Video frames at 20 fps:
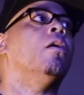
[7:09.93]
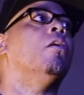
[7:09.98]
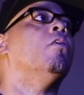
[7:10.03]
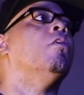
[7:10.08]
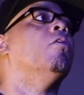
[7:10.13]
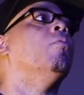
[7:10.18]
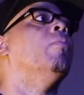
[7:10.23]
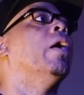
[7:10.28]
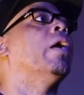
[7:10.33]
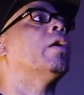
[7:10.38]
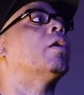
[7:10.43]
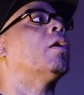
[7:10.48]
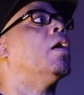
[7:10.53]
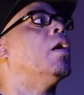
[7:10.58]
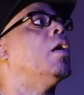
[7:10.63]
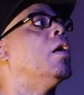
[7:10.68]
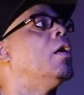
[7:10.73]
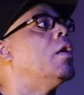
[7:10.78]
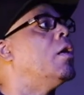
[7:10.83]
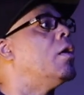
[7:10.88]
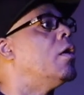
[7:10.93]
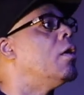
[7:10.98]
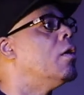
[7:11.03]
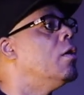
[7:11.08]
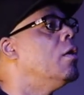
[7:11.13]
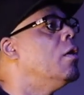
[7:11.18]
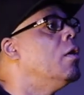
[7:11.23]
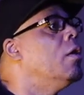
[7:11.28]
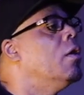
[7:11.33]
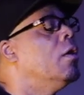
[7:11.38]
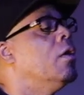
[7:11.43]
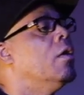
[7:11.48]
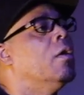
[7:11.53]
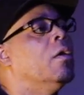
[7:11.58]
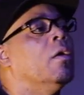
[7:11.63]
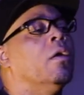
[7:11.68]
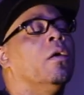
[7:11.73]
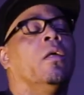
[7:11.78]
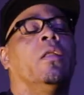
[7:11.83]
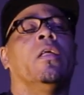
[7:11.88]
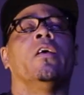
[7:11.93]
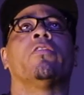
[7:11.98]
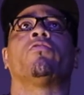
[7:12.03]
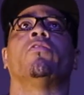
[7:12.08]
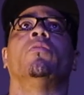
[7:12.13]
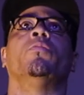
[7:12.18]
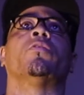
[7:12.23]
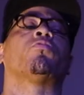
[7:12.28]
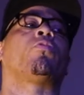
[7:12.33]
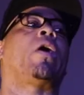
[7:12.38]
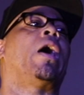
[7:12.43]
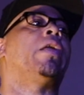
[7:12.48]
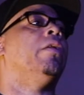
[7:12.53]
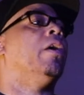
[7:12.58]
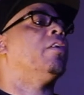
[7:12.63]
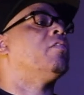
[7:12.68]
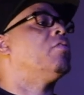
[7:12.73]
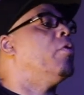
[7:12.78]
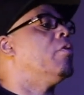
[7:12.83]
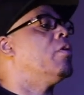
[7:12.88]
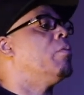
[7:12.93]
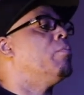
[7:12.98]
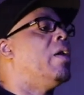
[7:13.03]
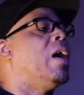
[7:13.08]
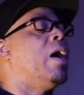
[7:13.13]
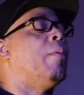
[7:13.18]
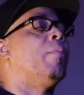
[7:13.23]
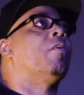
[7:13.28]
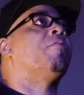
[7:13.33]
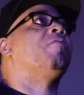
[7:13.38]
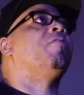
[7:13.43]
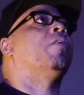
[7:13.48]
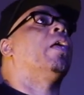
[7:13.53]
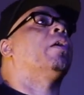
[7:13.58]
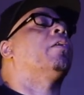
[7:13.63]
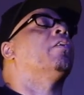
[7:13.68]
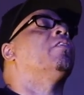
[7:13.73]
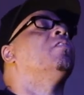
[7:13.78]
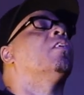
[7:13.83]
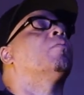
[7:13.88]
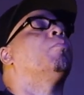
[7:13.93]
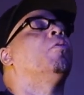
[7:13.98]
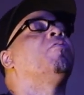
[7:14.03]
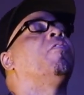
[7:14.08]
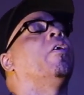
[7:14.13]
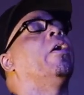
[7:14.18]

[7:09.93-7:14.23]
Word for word: Oh my God. His room was right next door to mine, but it felt like it took me